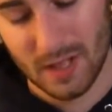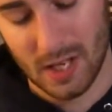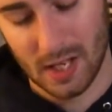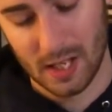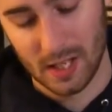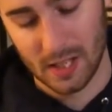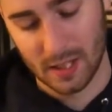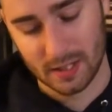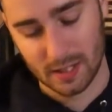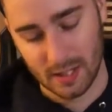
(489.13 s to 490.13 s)

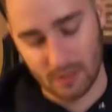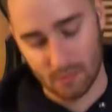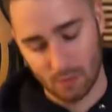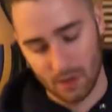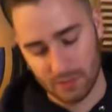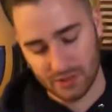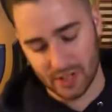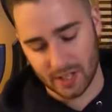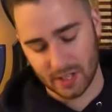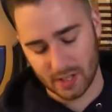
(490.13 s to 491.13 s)
1 was
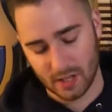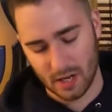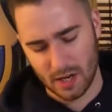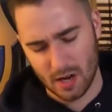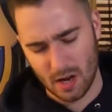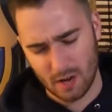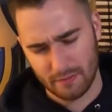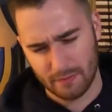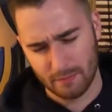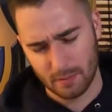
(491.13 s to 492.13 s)
like
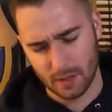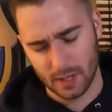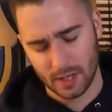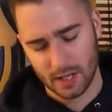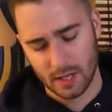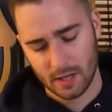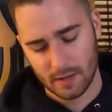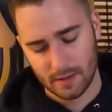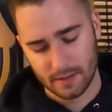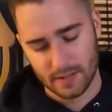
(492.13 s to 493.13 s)
enough, but
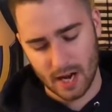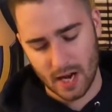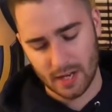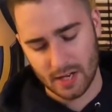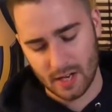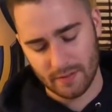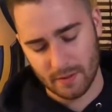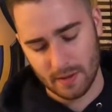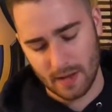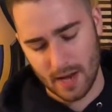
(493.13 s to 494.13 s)
not enough.
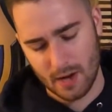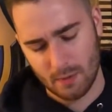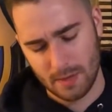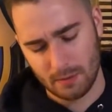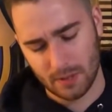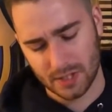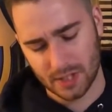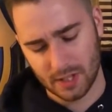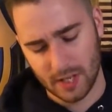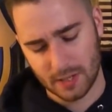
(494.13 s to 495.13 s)
I know people like to
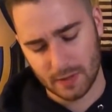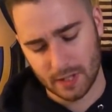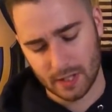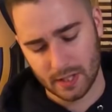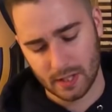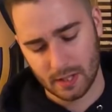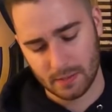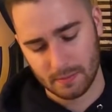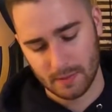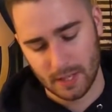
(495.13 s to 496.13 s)
interact with it
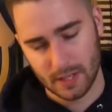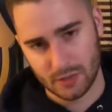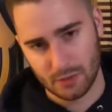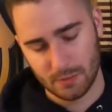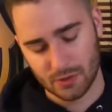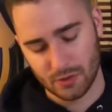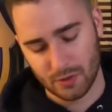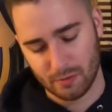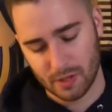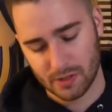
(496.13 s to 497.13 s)
and assume there's
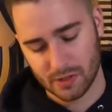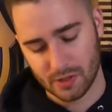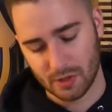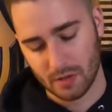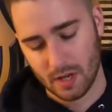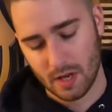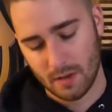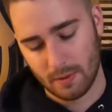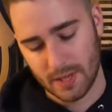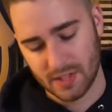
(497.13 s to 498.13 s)
only 1, so
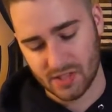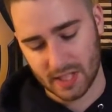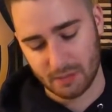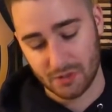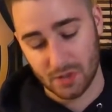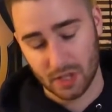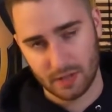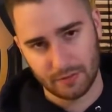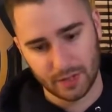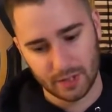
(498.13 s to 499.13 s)
playing the second was good. It
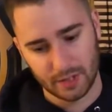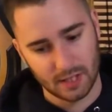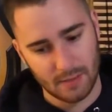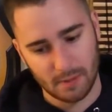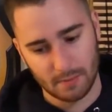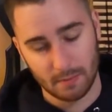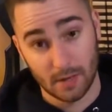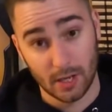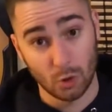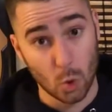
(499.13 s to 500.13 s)
definitely came up at
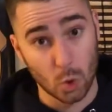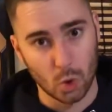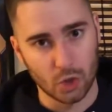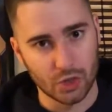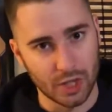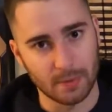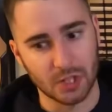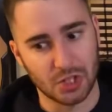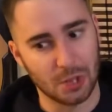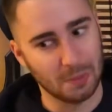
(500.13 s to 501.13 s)
my local
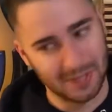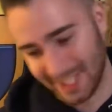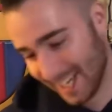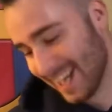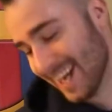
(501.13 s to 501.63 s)
championship today.